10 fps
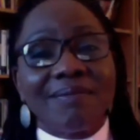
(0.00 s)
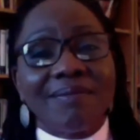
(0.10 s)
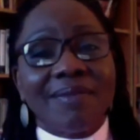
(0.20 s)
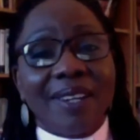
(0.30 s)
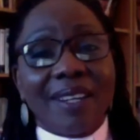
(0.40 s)

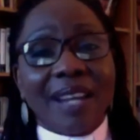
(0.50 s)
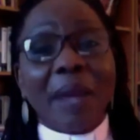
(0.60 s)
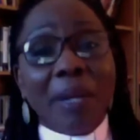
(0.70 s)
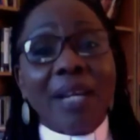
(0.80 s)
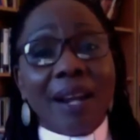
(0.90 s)
and I
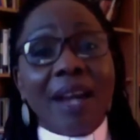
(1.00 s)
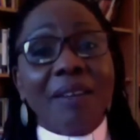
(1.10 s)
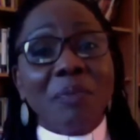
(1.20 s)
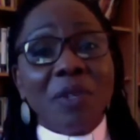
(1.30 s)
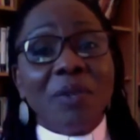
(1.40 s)
play
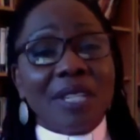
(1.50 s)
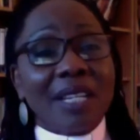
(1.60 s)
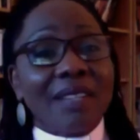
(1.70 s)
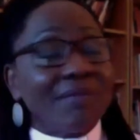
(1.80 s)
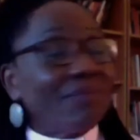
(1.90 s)
loud
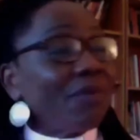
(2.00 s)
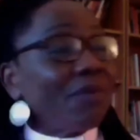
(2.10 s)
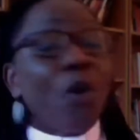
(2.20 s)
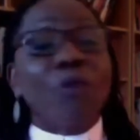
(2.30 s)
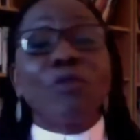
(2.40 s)
music,
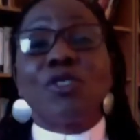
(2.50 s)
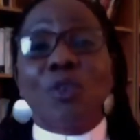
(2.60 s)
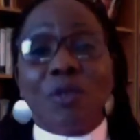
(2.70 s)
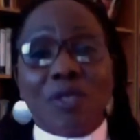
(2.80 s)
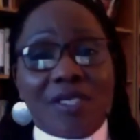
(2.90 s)
all
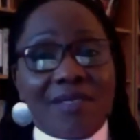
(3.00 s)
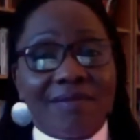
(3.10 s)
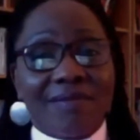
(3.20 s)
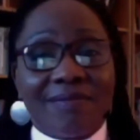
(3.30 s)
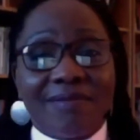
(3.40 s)
sorts.
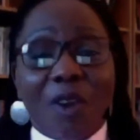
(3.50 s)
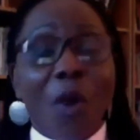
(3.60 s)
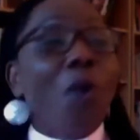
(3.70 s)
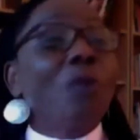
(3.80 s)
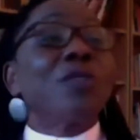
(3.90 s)

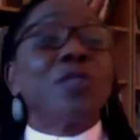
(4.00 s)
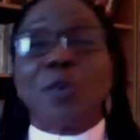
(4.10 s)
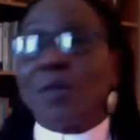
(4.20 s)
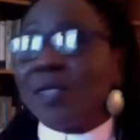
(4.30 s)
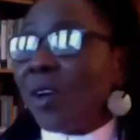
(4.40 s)
Or
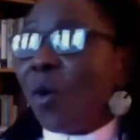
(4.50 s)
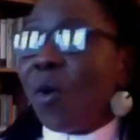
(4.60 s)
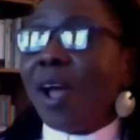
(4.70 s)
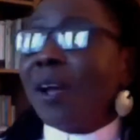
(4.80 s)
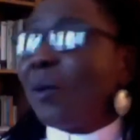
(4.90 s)

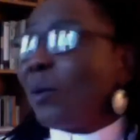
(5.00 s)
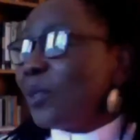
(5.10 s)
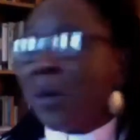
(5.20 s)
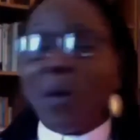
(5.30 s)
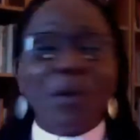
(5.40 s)
I go
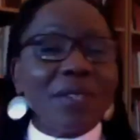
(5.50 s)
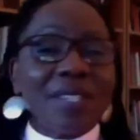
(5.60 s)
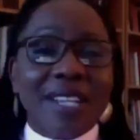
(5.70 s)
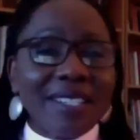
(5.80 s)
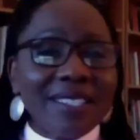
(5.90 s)
to
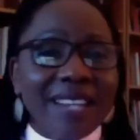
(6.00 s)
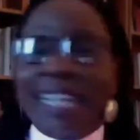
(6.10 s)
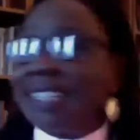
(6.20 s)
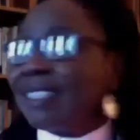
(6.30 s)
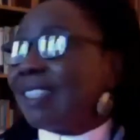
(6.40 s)
concerts
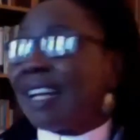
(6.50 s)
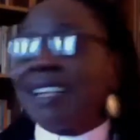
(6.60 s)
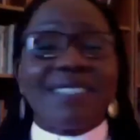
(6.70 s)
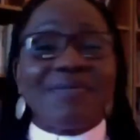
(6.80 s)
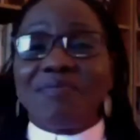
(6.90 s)
and
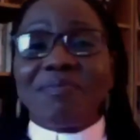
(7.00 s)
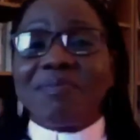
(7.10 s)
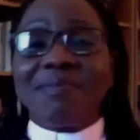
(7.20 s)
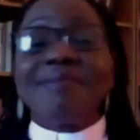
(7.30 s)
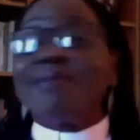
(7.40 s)
just
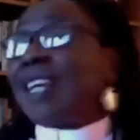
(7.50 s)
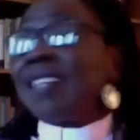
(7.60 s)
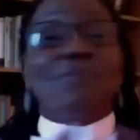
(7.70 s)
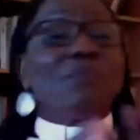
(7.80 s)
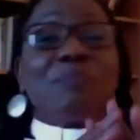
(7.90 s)

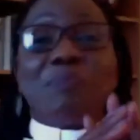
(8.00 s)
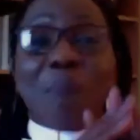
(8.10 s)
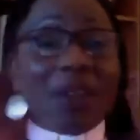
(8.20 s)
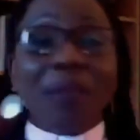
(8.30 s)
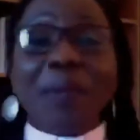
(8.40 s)

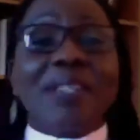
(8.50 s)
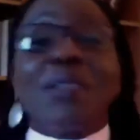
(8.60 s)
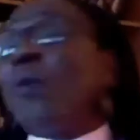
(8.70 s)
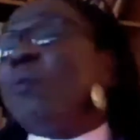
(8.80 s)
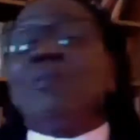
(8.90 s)
bury
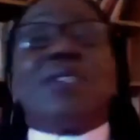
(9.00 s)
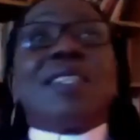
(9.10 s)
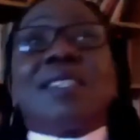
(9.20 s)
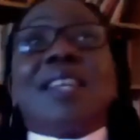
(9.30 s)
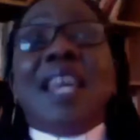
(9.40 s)
myself, or
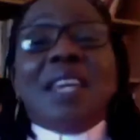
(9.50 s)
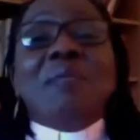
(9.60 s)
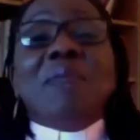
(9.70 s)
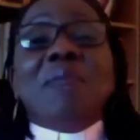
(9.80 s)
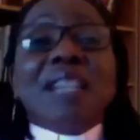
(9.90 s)
just
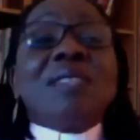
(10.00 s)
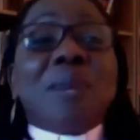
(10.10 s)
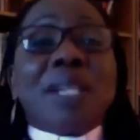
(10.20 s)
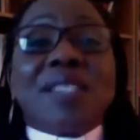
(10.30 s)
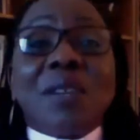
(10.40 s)
immerse
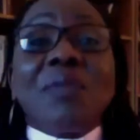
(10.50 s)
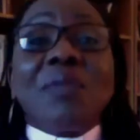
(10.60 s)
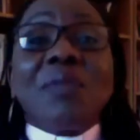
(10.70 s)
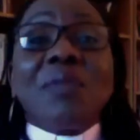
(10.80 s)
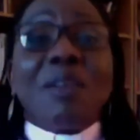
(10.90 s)
myself
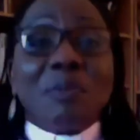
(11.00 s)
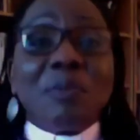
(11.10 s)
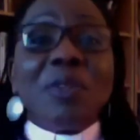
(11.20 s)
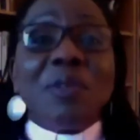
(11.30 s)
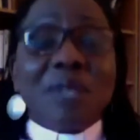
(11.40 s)
in loud
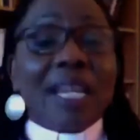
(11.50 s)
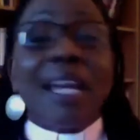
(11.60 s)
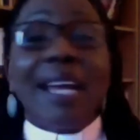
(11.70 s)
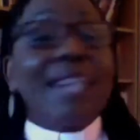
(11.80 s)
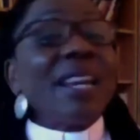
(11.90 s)
music,
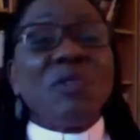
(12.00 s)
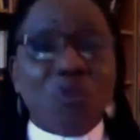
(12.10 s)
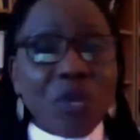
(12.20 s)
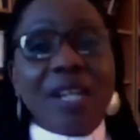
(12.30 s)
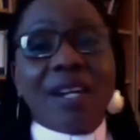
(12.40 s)
and I
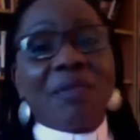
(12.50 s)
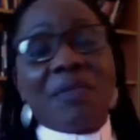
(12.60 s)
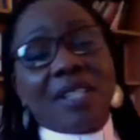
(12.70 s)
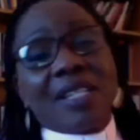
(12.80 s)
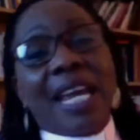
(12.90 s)
really love
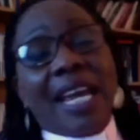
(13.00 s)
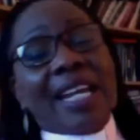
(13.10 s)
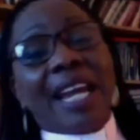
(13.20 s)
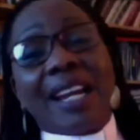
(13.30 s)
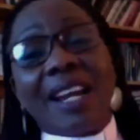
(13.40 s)
that.
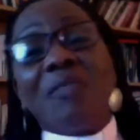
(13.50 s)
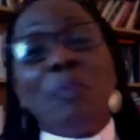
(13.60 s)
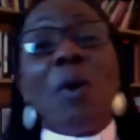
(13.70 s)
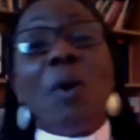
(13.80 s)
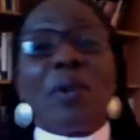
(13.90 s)
And I love
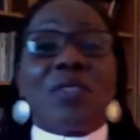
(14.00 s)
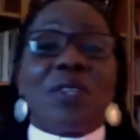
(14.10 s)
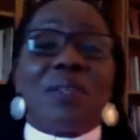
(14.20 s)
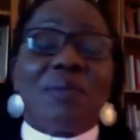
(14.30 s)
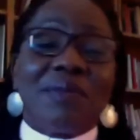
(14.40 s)

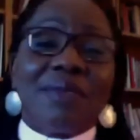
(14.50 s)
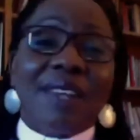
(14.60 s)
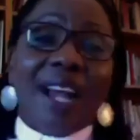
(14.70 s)
poetry. I